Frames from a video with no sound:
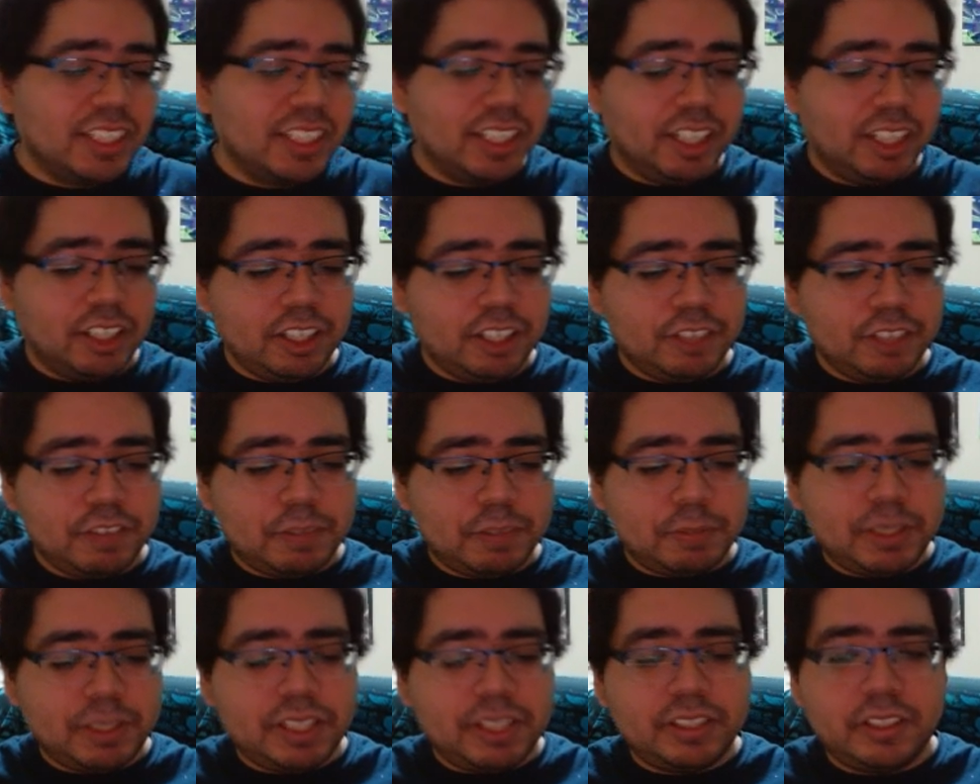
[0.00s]
I don't know if I
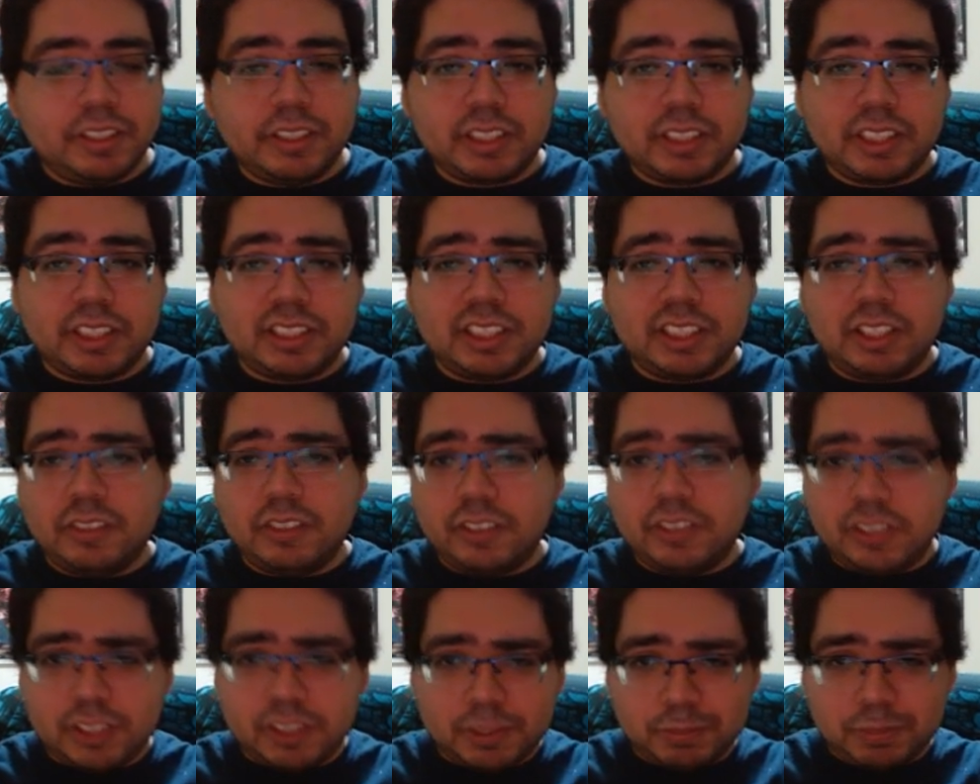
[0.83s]
play another because I know
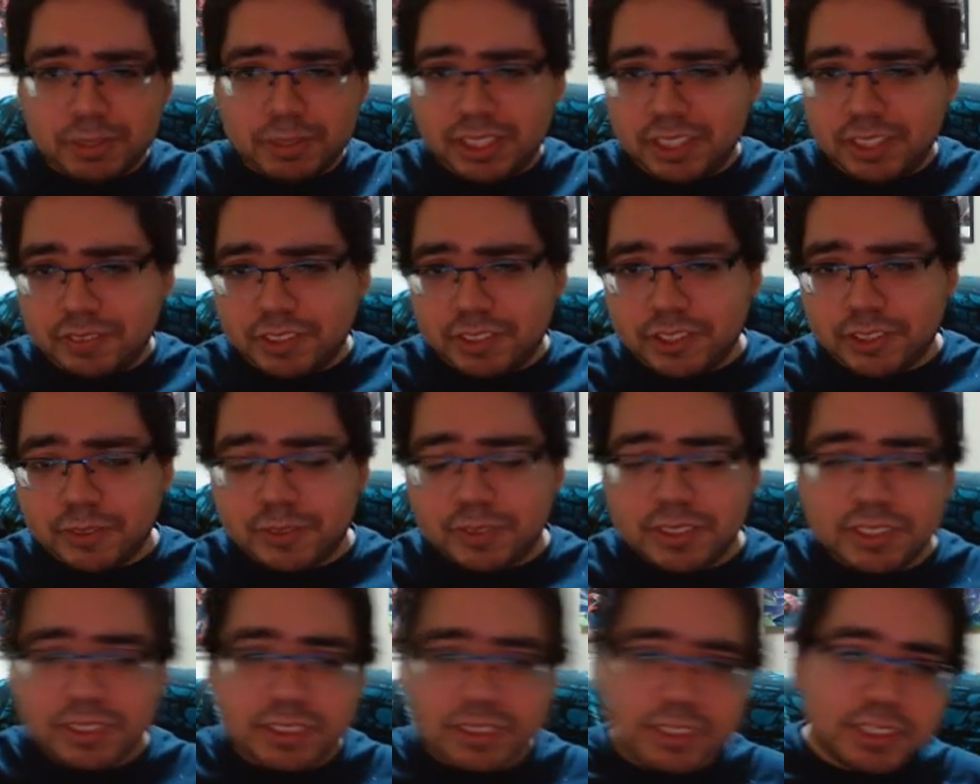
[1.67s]
there's plenty of other
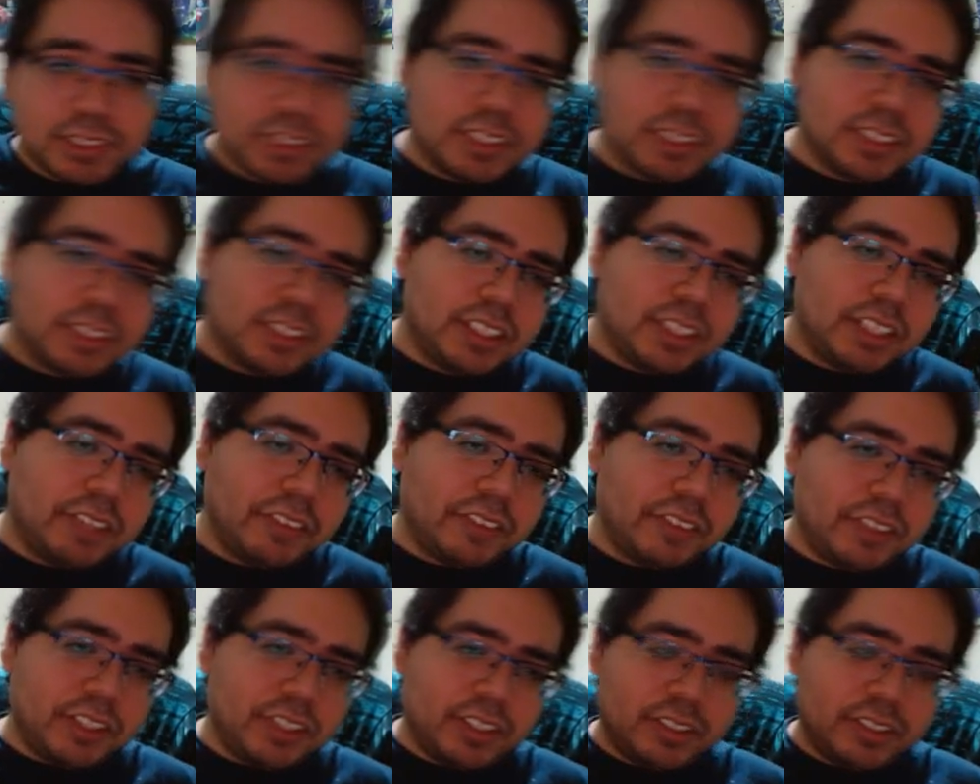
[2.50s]
ones out
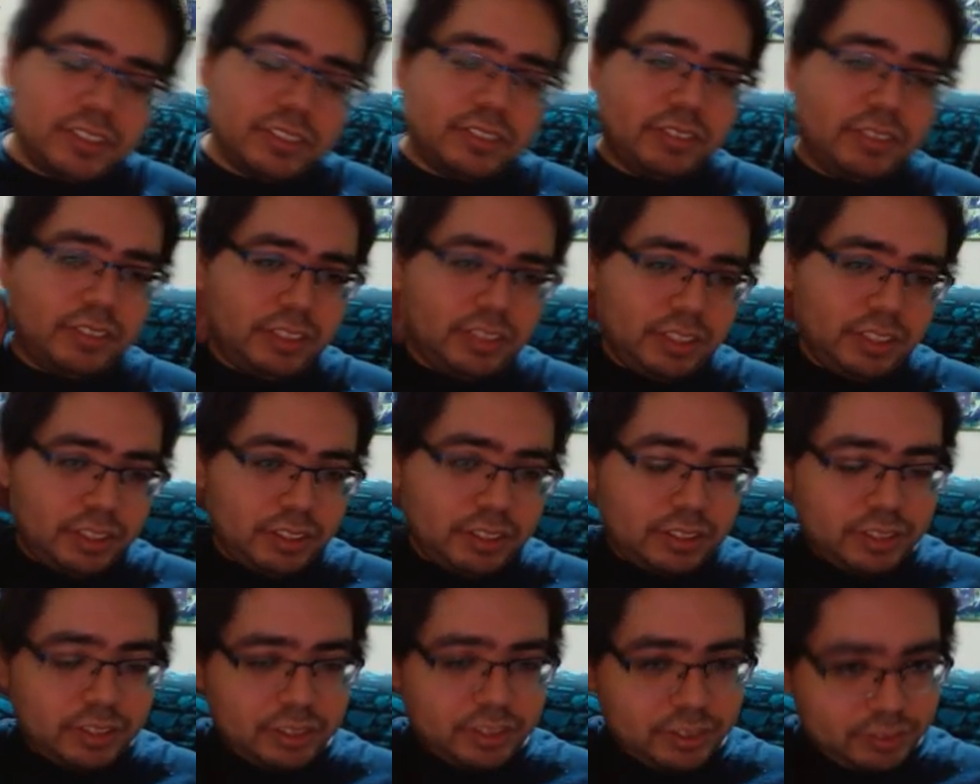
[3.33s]
there, and
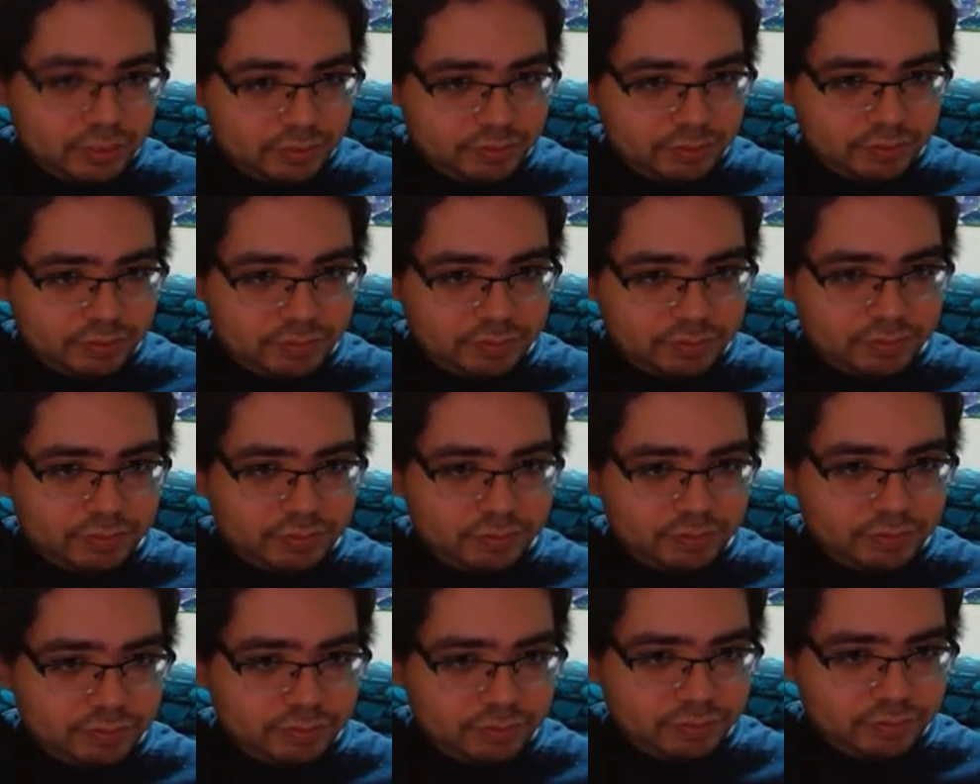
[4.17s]
when
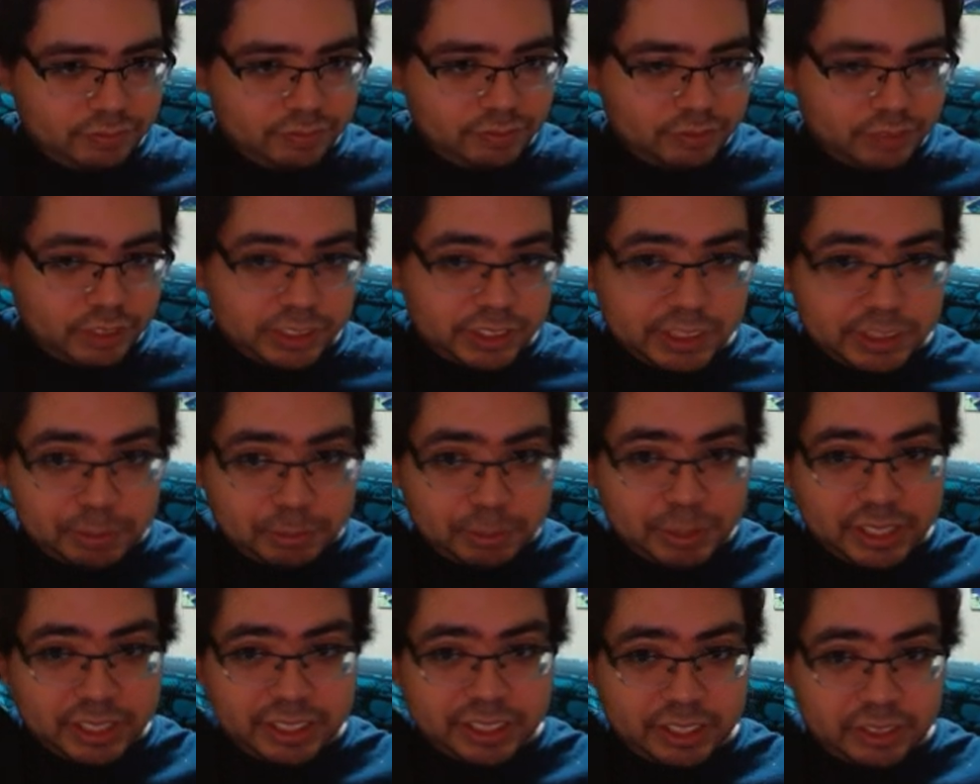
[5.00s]
I say
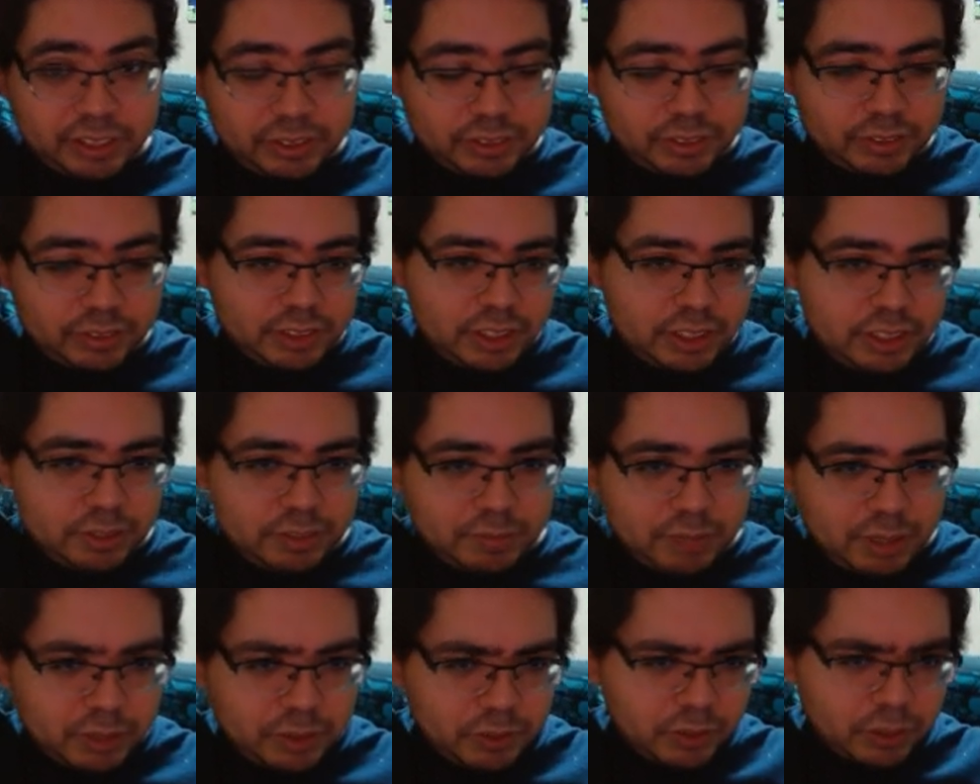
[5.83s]
plenty, I don't know.
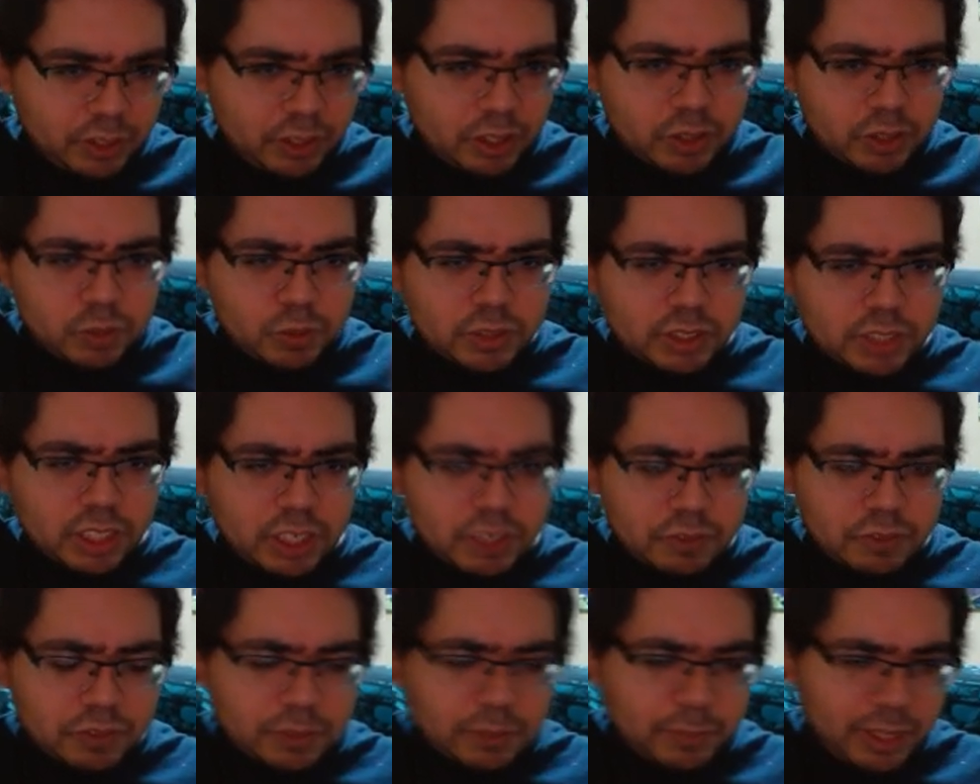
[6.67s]
I know another one got
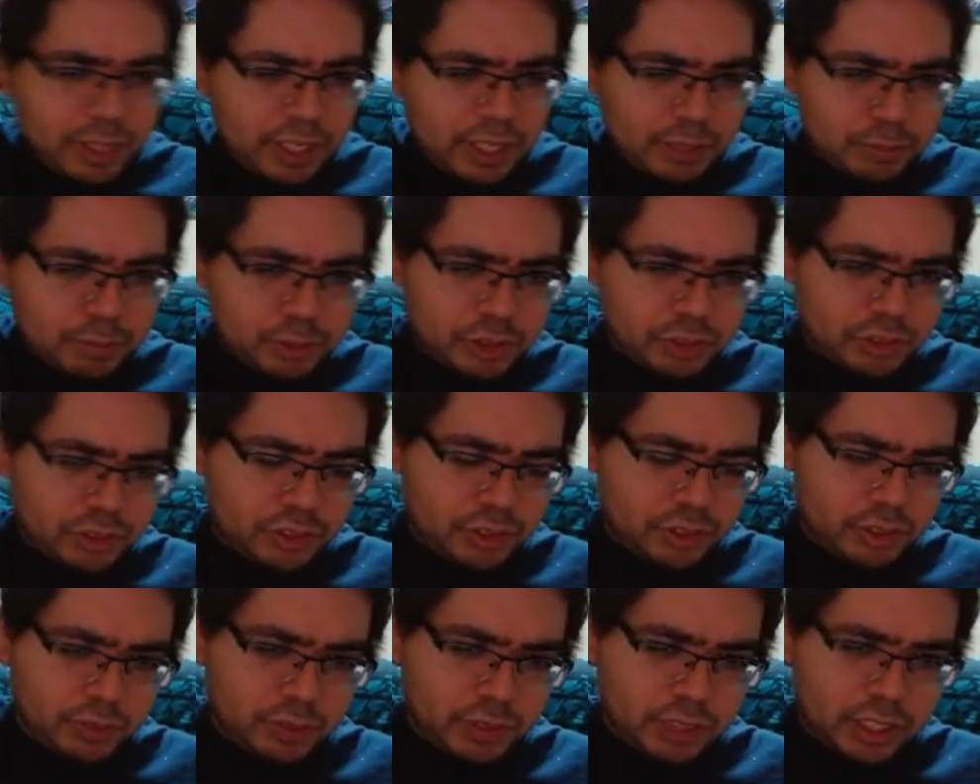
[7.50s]
remade. I'm pretty sure
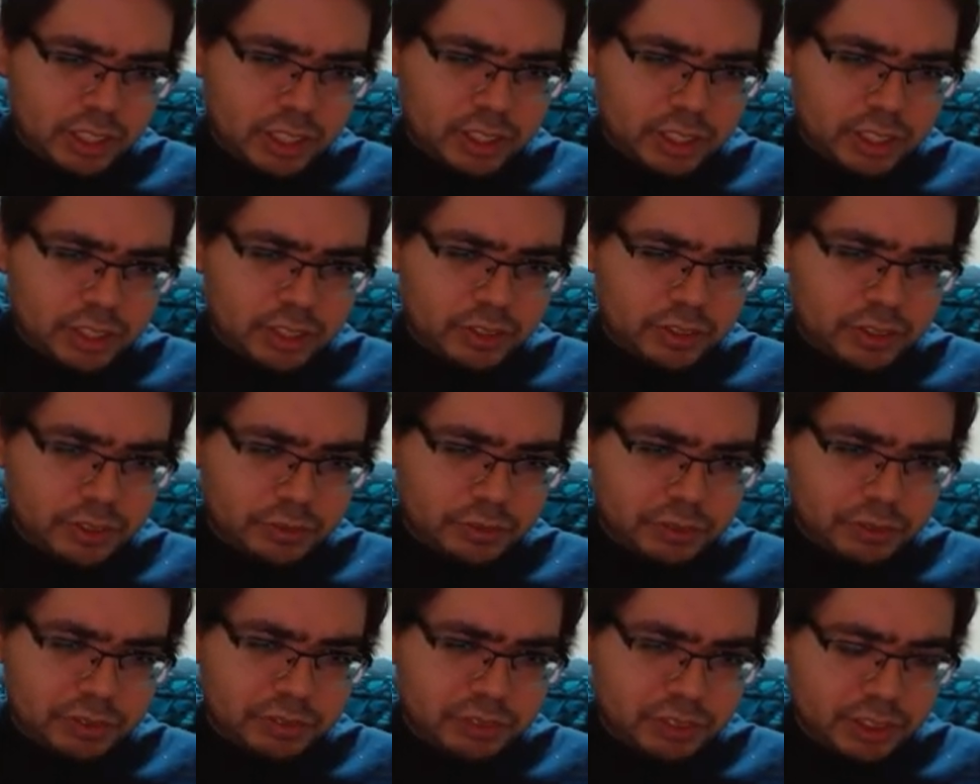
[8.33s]
another one got another
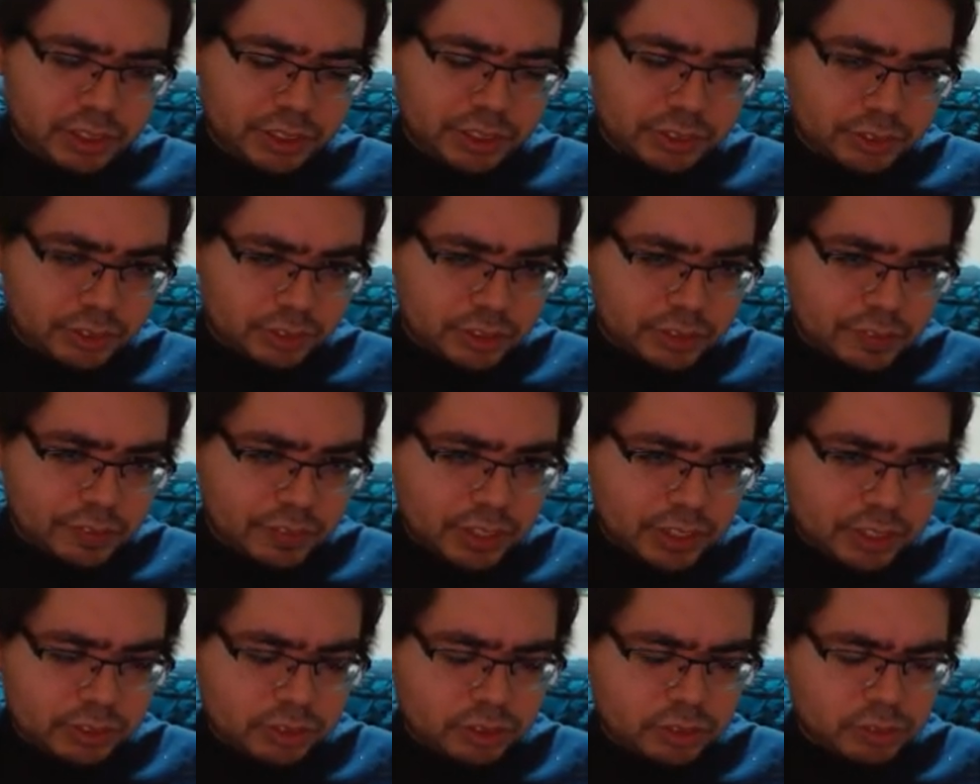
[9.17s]
re-release or something.
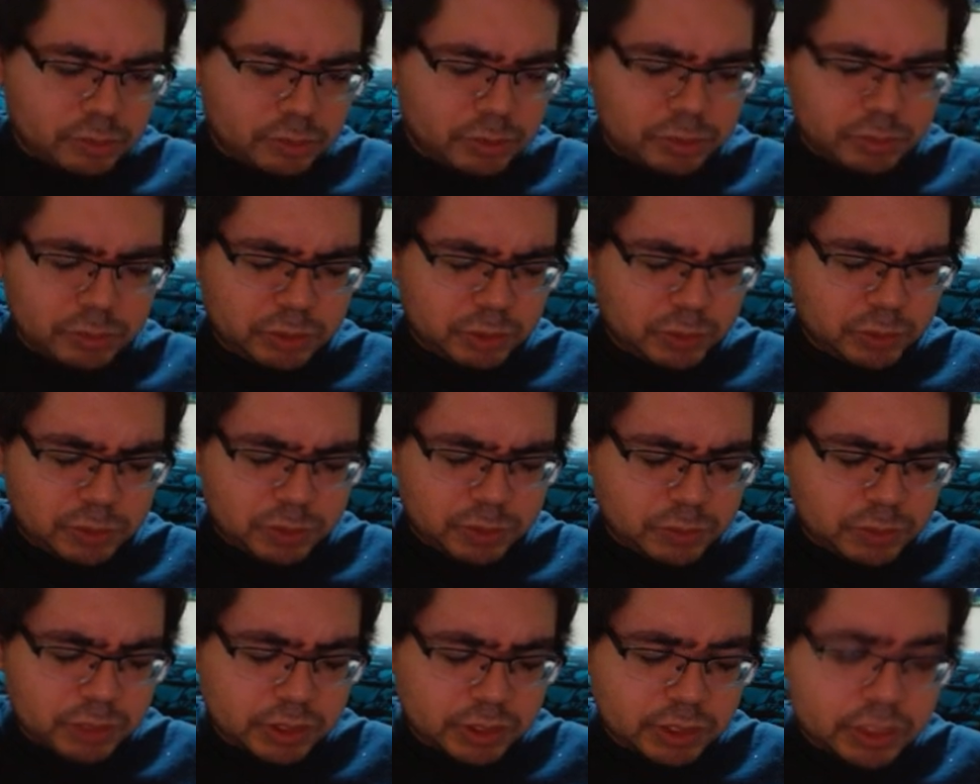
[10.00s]
I just don't remember which one it
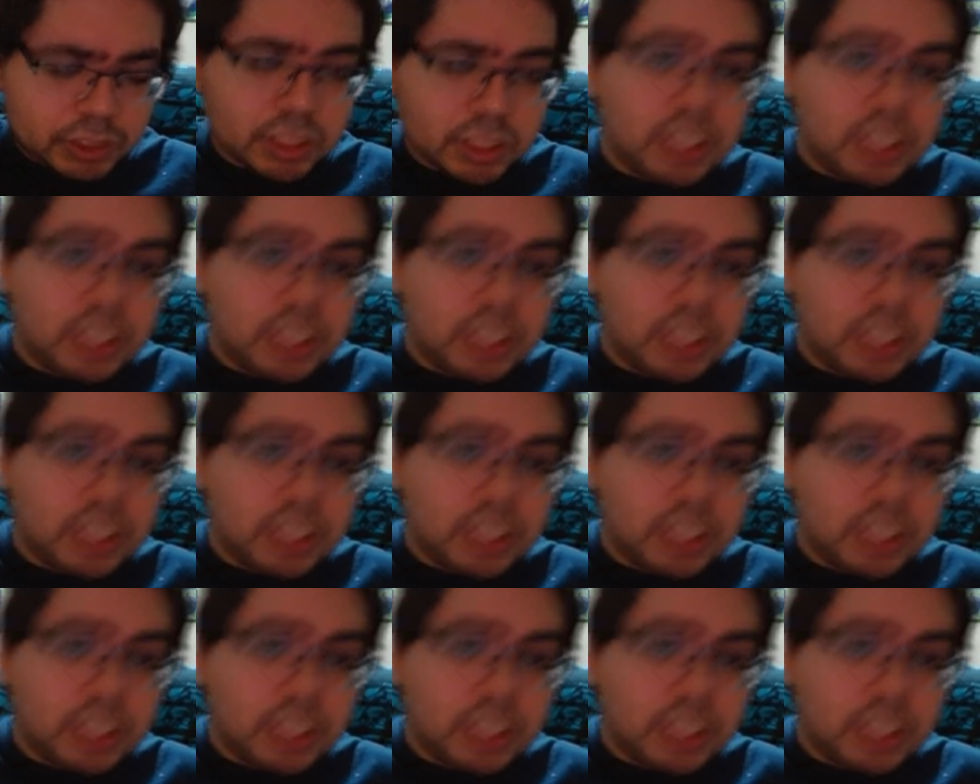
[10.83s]
was.